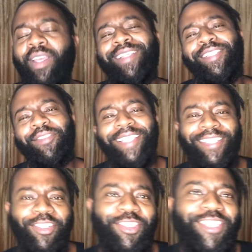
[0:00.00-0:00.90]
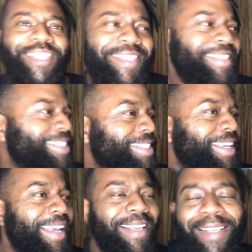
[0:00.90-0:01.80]
So this consciousness
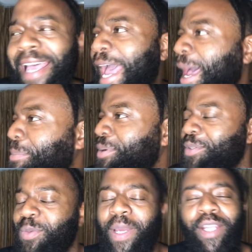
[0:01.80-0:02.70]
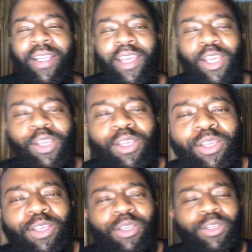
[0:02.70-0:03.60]
happens when
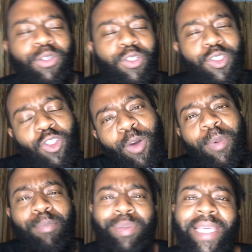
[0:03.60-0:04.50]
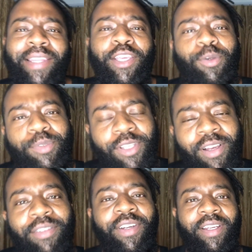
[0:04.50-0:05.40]
you stop being the
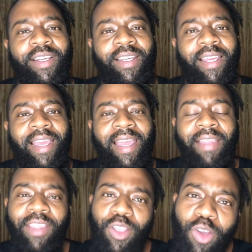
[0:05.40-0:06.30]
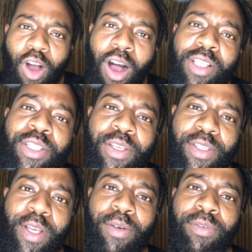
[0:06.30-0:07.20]
observer, and then you ask
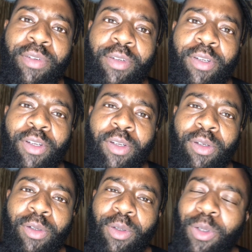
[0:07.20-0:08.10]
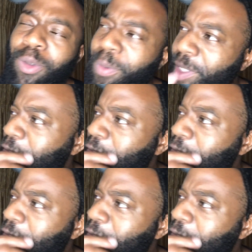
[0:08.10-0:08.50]
yourself, who is